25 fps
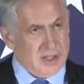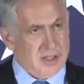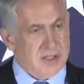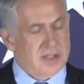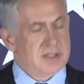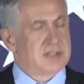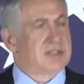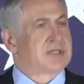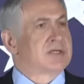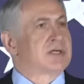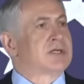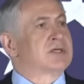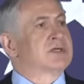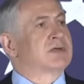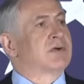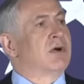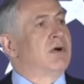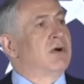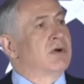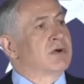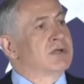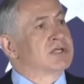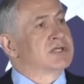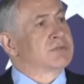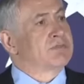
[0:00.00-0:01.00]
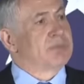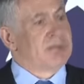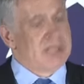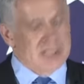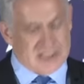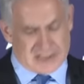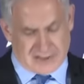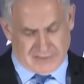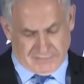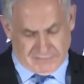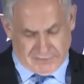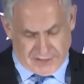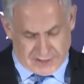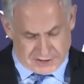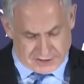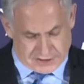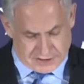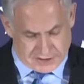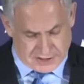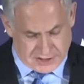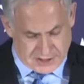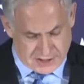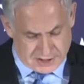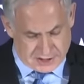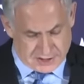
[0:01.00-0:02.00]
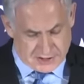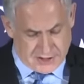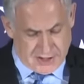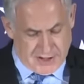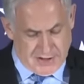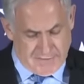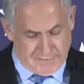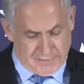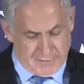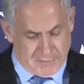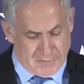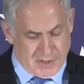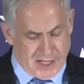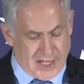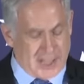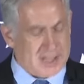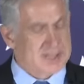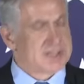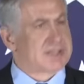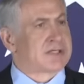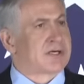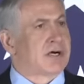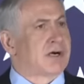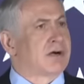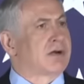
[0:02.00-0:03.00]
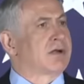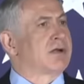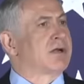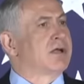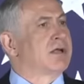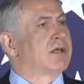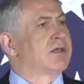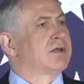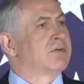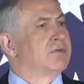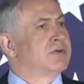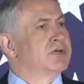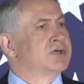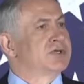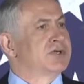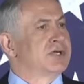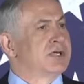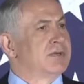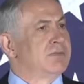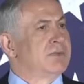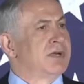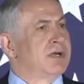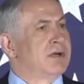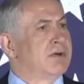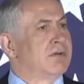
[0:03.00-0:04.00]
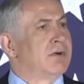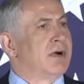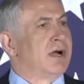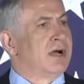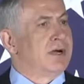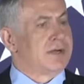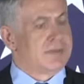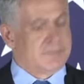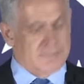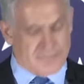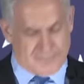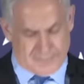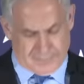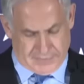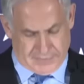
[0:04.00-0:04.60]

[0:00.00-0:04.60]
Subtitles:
This is the strongest piece of legislation ever passed targeting the regime in Iran.